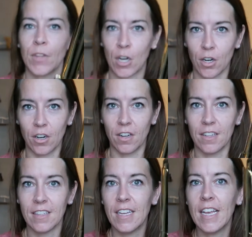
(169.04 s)

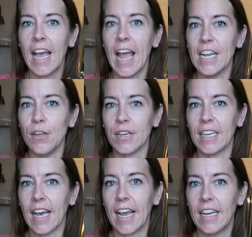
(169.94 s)
curl and you
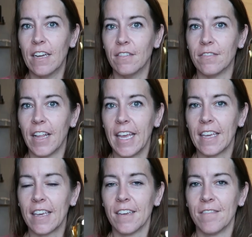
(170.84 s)
can kind of
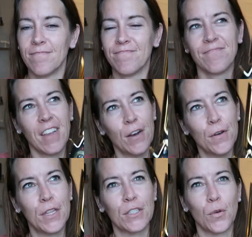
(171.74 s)
like,
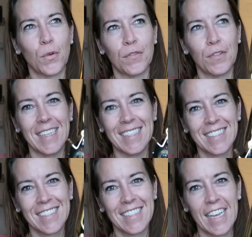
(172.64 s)
oh, there's a word for this.
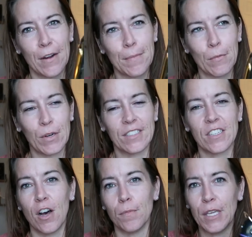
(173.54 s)
Can't remember what it's
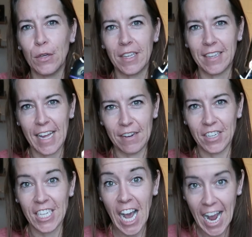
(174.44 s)
called, but you can kind
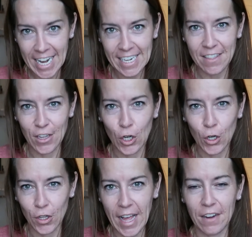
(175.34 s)
of guide the
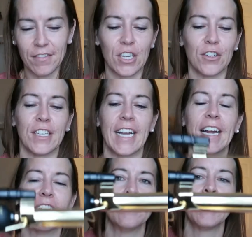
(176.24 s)
curl out of the curling
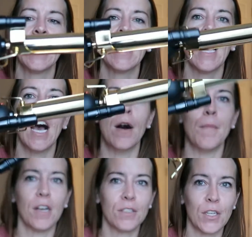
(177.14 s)
iron.
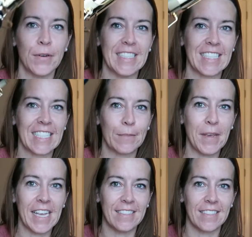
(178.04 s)
Um, also, it
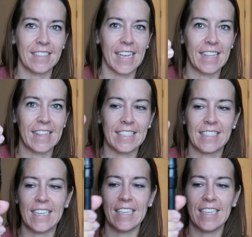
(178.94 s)
spins. Like this